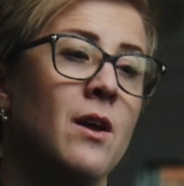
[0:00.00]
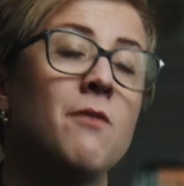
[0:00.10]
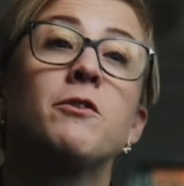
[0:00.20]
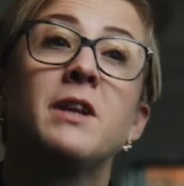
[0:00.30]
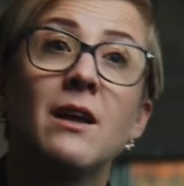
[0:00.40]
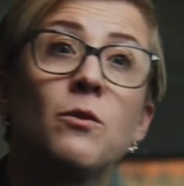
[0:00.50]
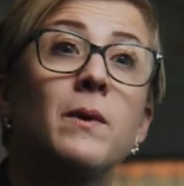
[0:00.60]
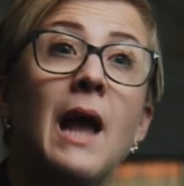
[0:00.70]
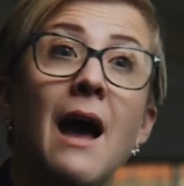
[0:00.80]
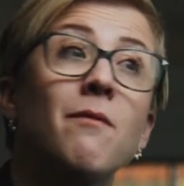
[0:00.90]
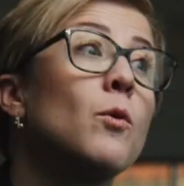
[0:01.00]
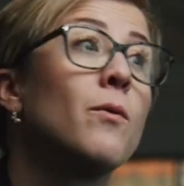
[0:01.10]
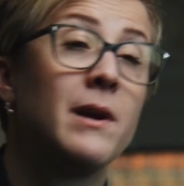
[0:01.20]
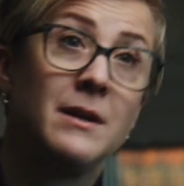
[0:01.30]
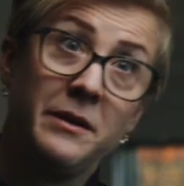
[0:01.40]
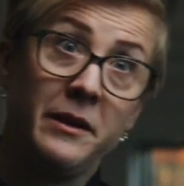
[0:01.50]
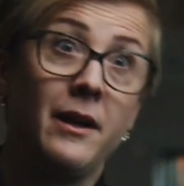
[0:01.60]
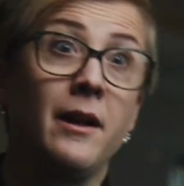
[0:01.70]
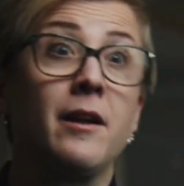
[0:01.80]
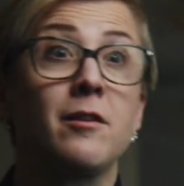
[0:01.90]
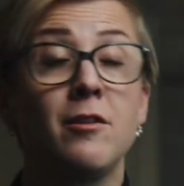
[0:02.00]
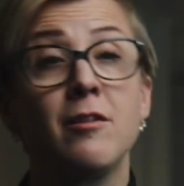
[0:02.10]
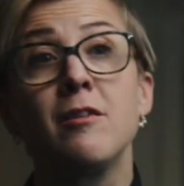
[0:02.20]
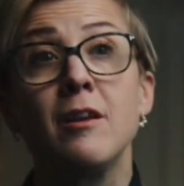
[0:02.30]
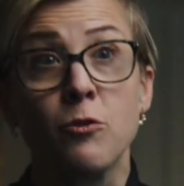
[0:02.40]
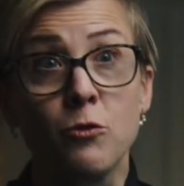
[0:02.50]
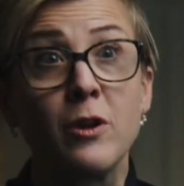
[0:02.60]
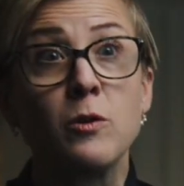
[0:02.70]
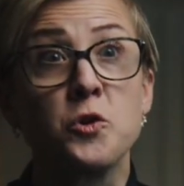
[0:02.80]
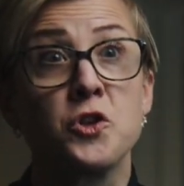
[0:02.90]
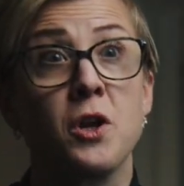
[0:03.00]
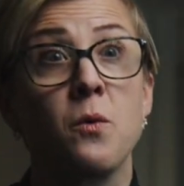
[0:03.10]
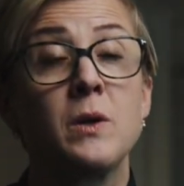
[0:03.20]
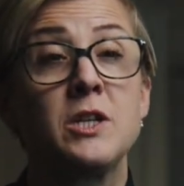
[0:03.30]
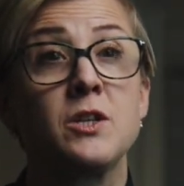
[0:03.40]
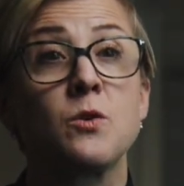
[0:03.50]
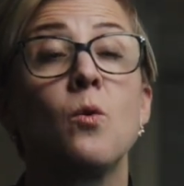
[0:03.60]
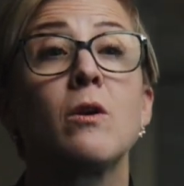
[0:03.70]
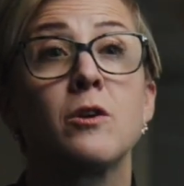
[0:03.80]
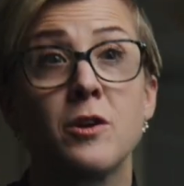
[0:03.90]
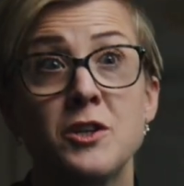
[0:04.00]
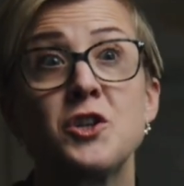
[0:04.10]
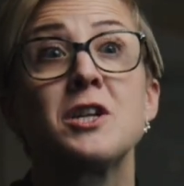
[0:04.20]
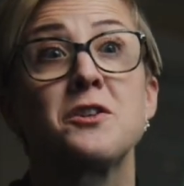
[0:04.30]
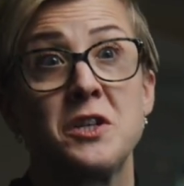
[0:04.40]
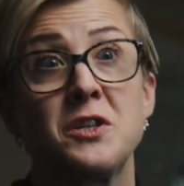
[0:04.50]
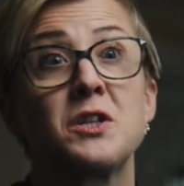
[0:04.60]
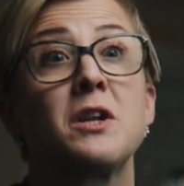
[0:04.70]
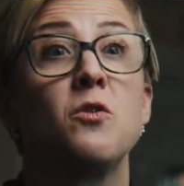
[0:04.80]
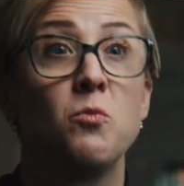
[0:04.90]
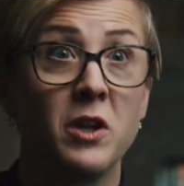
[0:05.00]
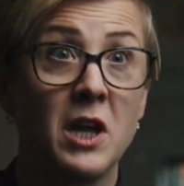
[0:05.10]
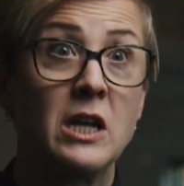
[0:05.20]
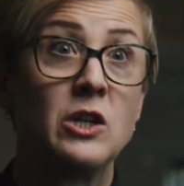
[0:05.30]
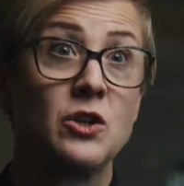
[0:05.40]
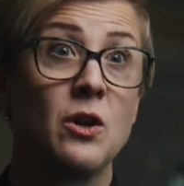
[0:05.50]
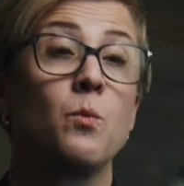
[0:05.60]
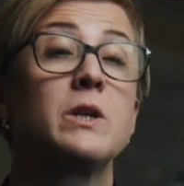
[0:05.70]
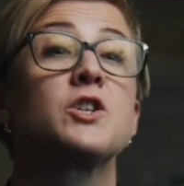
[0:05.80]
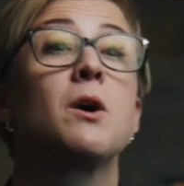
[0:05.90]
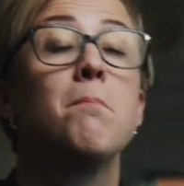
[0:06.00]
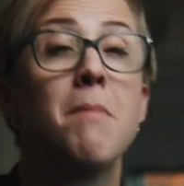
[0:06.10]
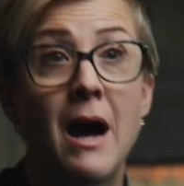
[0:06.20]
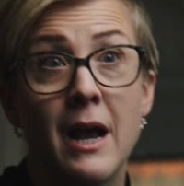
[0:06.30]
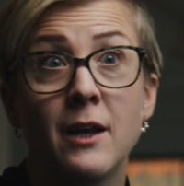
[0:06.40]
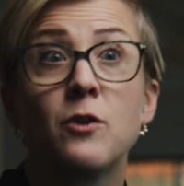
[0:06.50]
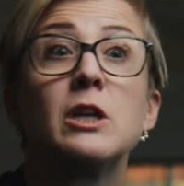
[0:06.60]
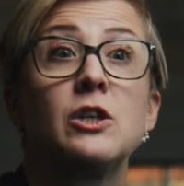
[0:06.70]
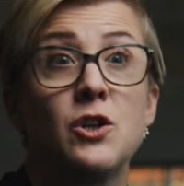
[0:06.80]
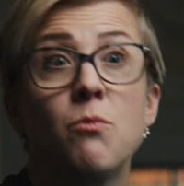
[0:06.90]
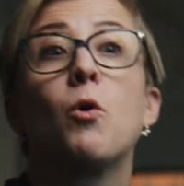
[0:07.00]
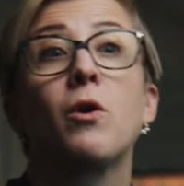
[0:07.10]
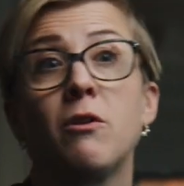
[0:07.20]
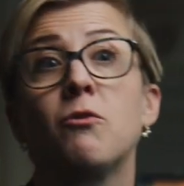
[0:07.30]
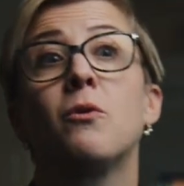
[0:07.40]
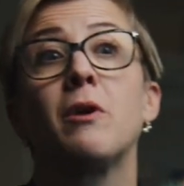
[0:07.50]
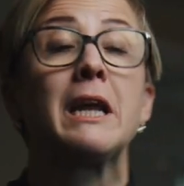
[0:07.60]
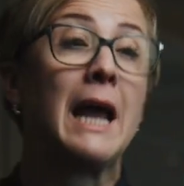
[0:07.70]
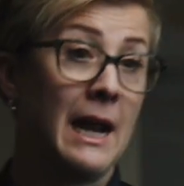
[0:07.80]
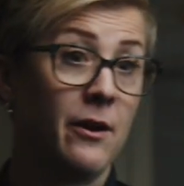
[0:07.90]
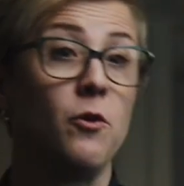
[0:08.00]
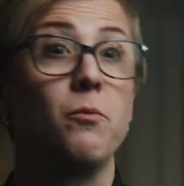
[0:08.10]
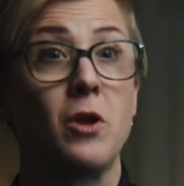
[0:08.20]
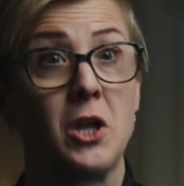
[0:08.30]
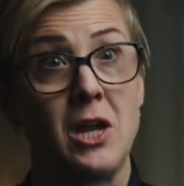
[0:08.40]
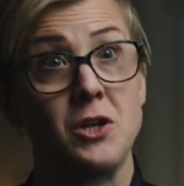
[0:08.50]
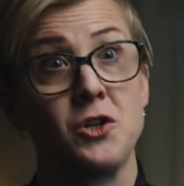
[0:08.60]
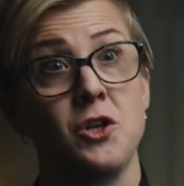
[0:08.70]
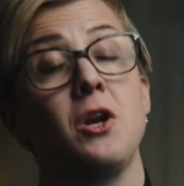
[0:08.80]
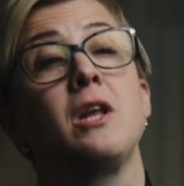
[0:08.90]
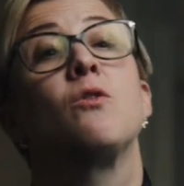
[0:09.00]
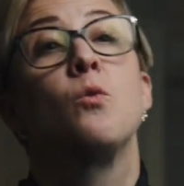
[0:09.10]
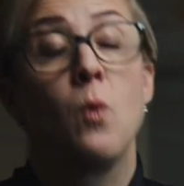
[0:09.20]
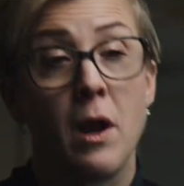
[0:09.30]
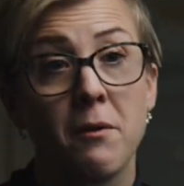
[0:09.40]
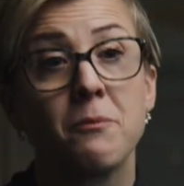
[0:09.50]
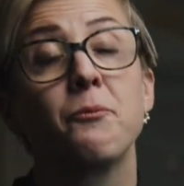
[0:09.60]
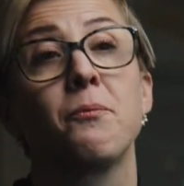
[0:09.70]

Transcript: And for that we have already an existing solution which is called condition-assisted lubrication, which combines condition monitoring and lubrication into one.